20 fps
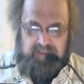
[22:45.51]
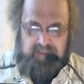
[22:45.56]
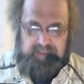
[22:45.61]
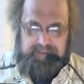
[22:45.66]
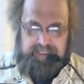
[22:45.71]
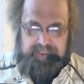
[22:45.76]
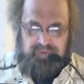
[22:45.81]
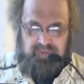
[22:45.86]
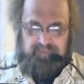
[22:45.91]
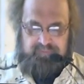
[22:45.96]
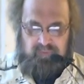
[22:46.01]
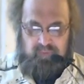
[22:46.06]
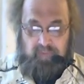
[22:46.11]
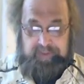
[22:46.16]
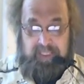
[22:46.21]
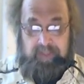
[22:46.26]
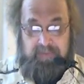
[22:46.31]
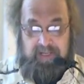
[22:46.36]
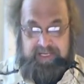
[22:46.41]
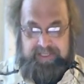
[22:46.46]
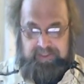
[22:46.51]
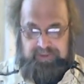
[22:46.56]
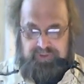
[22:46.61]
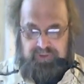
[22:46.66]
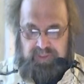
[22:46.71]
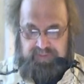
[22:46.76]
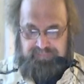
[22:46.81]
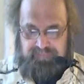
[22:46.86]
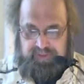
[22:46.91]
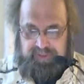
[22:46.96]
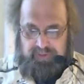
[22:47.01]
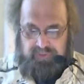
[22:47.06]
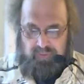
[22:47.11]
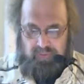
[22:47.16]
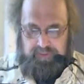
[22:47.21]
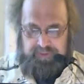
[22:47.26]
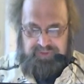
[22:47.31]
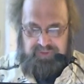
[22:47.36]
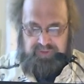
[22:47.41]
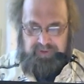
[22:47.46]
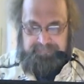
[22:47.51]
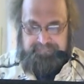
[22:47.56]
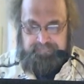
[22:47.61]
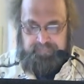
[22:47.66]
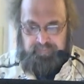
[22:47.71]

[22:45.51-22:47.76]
and they drift twenty miles off their course.